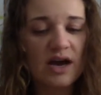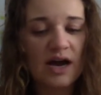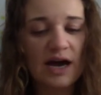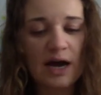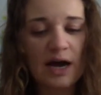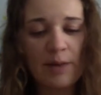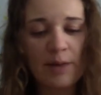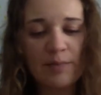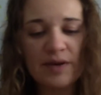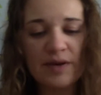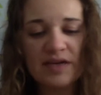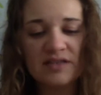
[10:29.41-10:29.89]

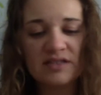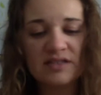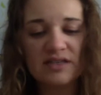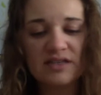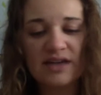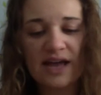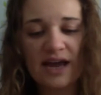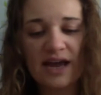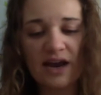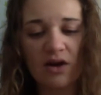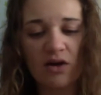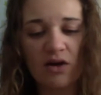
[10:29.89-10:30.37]
up his
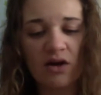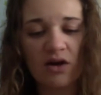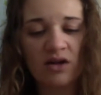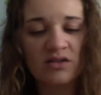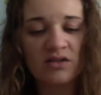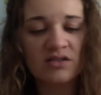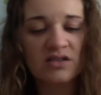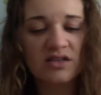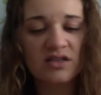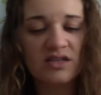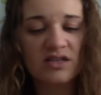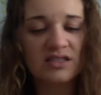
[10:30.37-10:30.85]
neck,
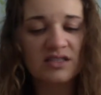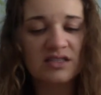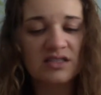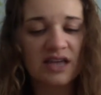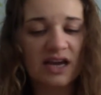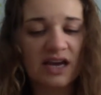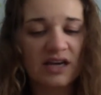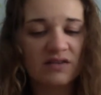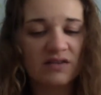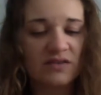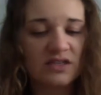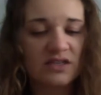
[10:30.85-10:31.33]
onto the
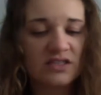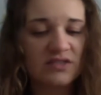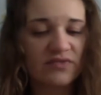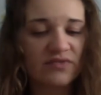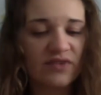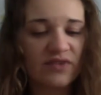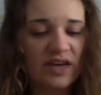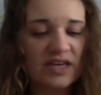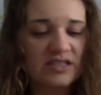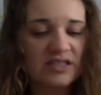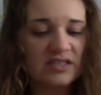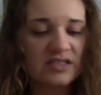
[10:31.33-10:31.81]
side of his
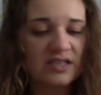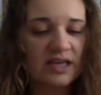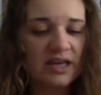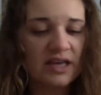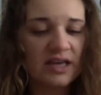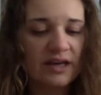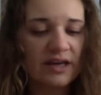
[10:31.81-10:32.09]
face.